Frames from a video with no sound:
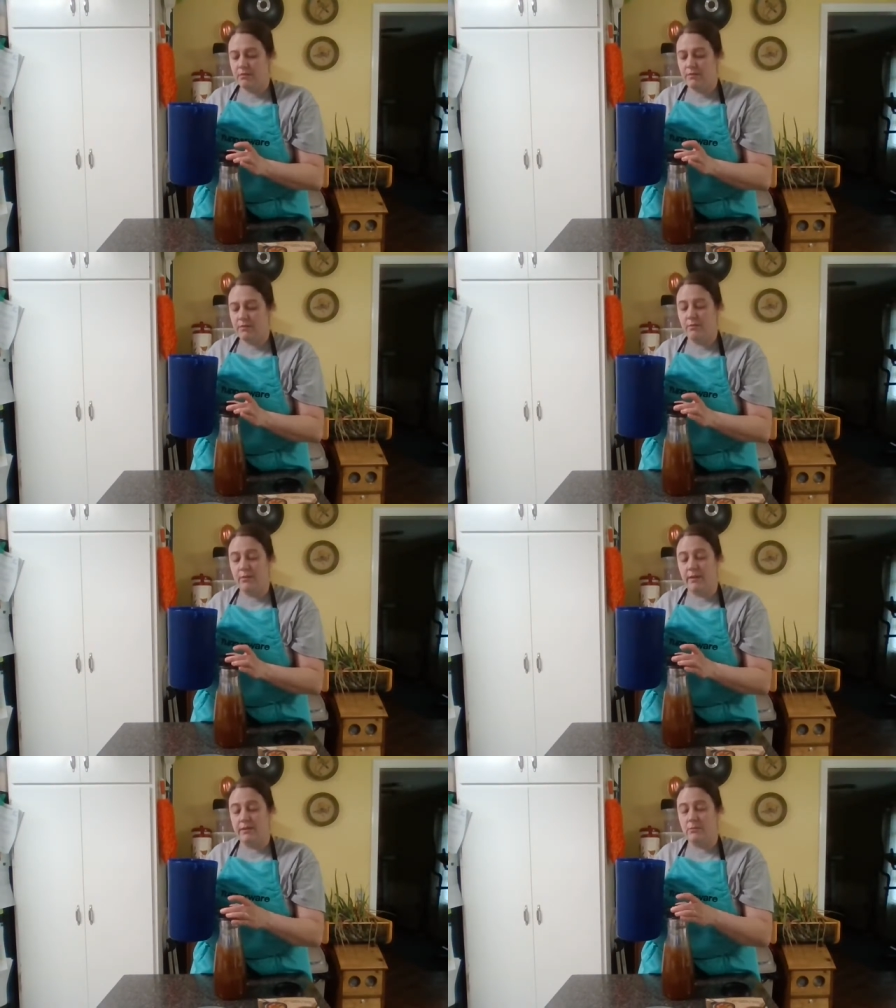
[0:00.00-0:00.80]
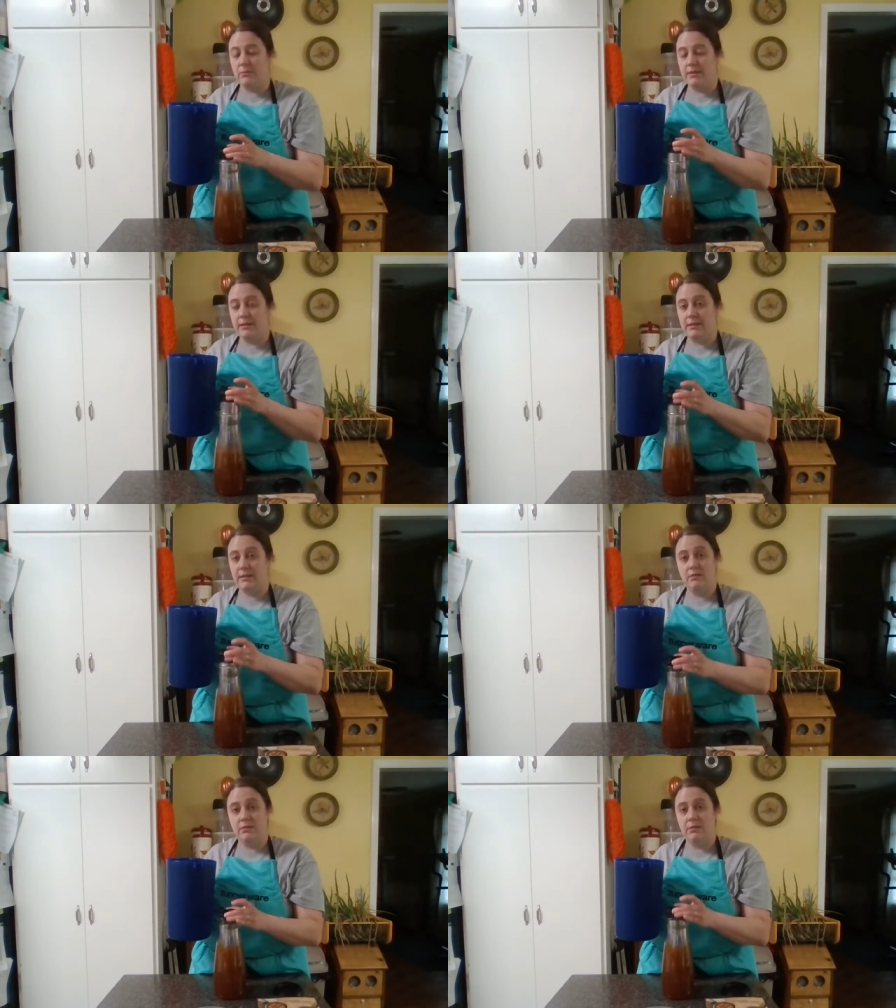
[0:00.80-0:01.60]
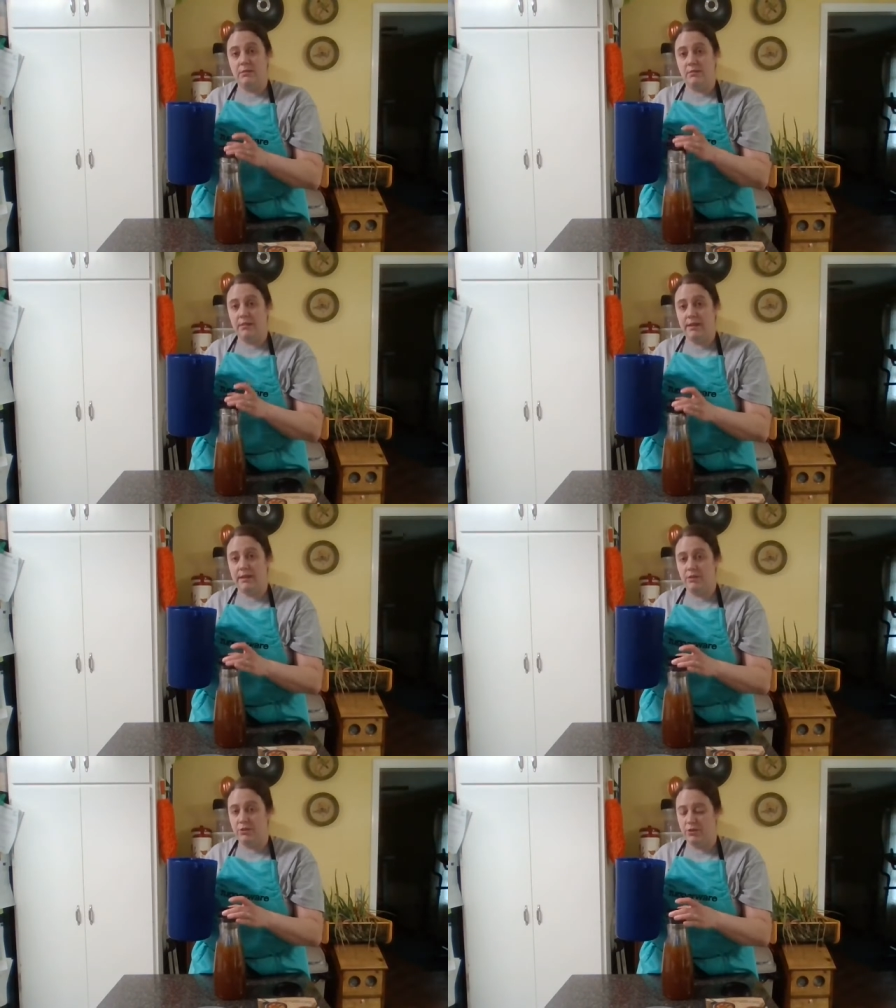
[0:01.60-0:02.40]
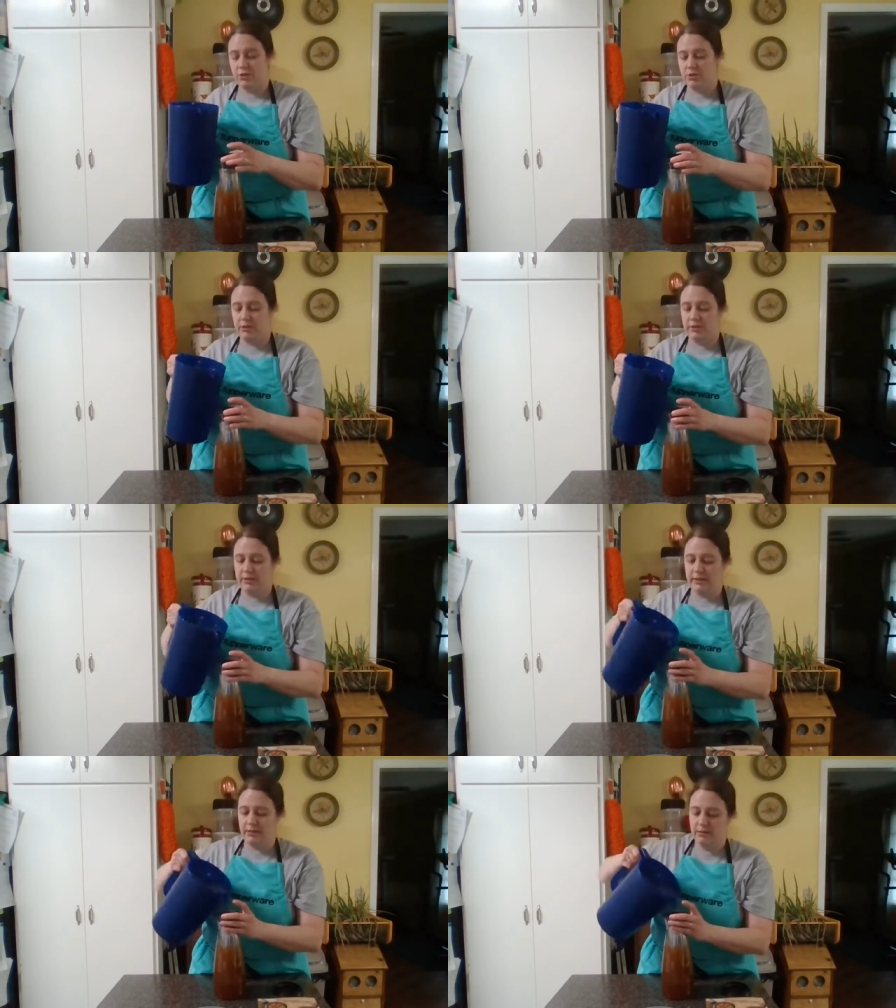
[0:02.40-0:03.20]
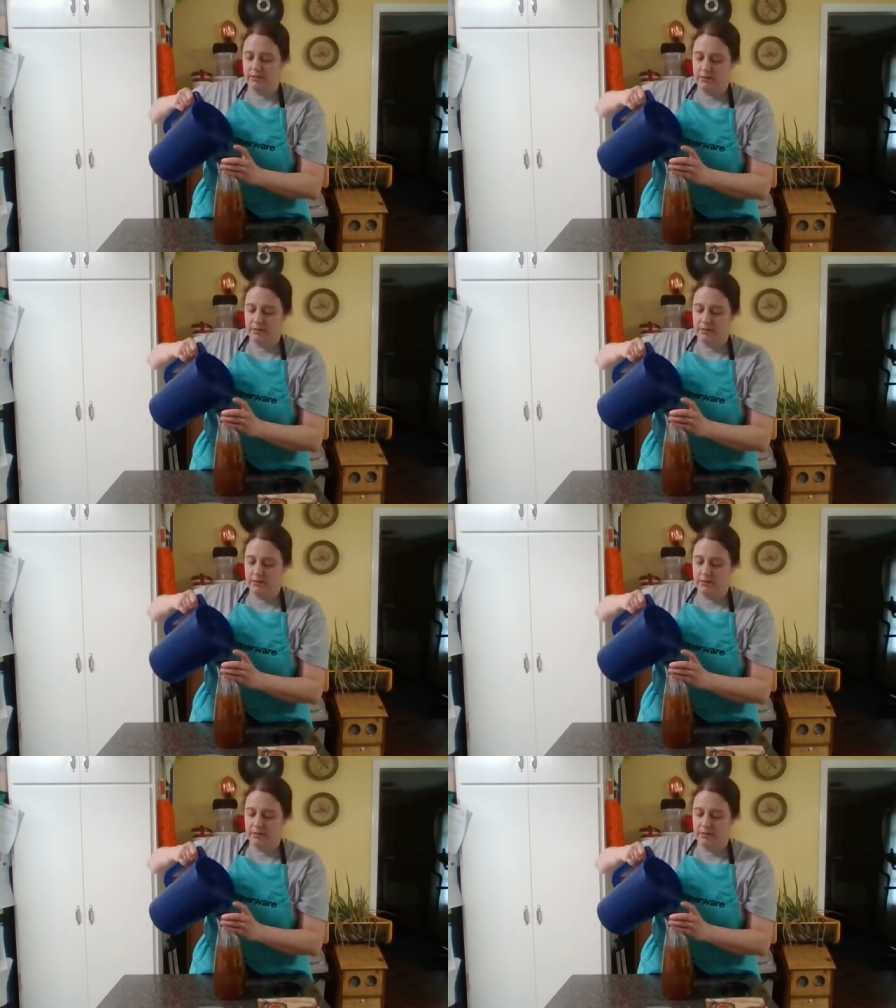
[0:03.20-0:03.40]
if you like sweet tea, you can, you know, add your sugar in later.